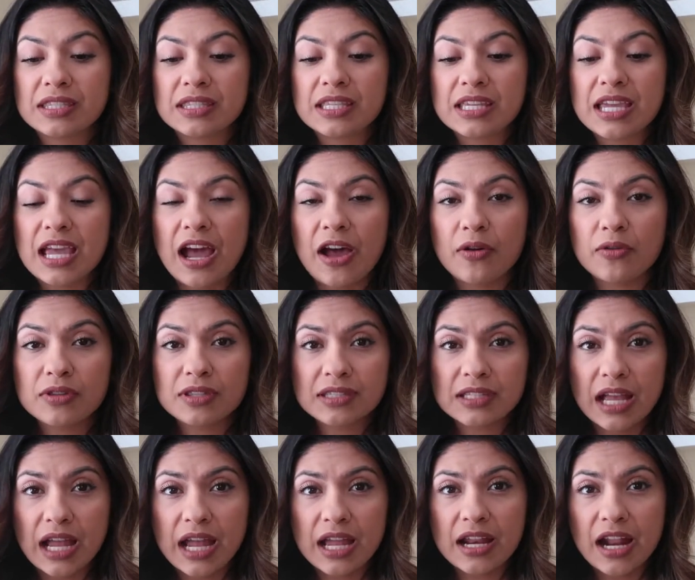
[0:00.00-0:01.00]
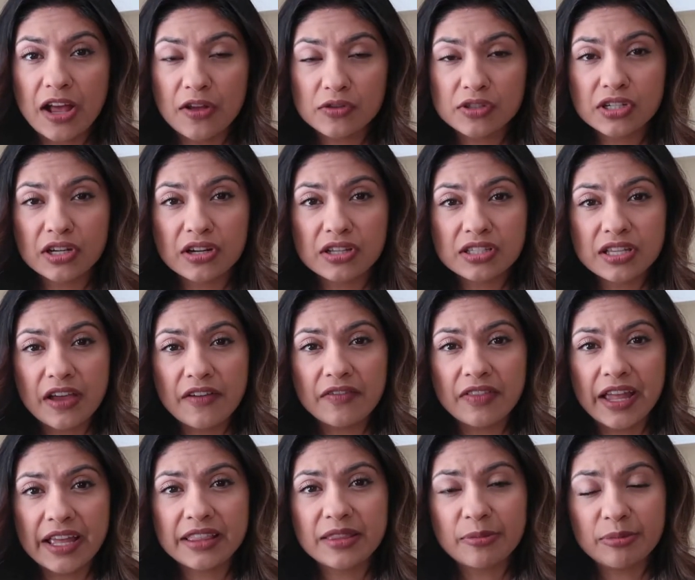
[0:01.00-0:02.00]
the outskirts of
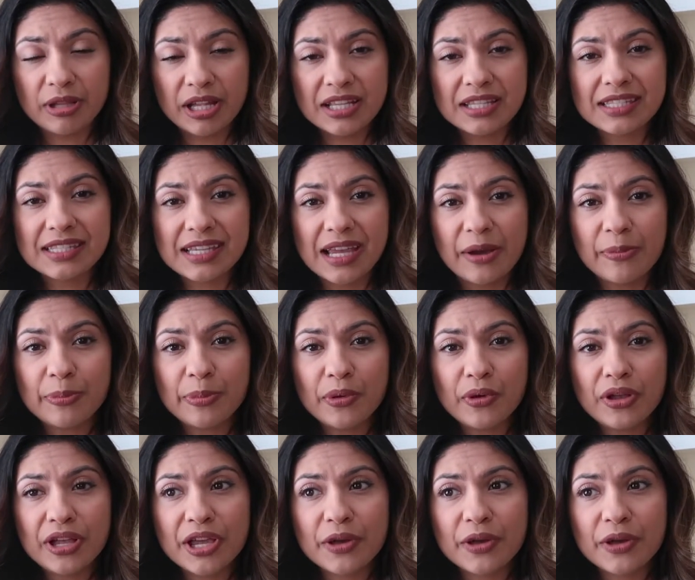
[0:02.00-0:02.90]
like the blood sample,